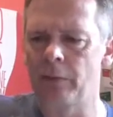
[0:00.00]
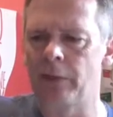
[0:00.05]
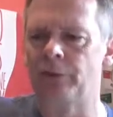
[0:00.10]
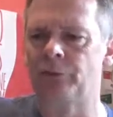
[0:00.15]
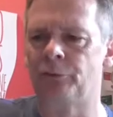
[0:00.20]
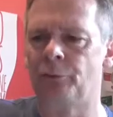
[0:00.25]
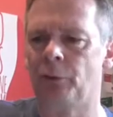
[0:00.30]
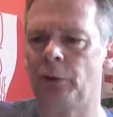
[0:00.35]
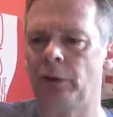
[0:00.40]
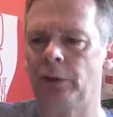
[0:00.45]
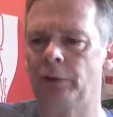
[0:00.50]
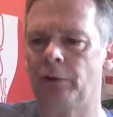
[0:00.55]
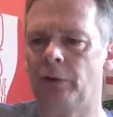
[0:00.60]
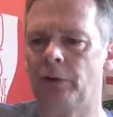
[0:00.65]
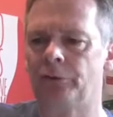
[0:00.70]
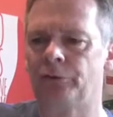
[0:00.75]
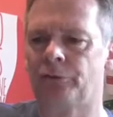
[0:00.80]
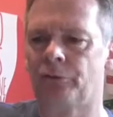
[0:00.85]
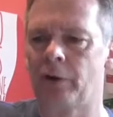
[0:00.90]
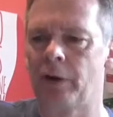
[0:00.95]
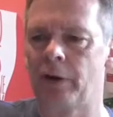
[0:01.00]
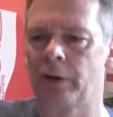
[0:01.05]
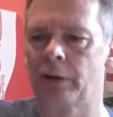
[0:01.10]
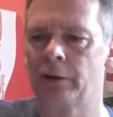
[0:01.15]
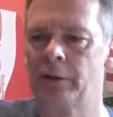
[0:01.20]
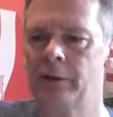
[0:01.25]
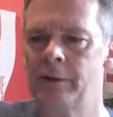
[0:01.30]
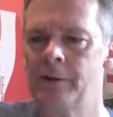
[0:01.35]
that's really nice, Frank.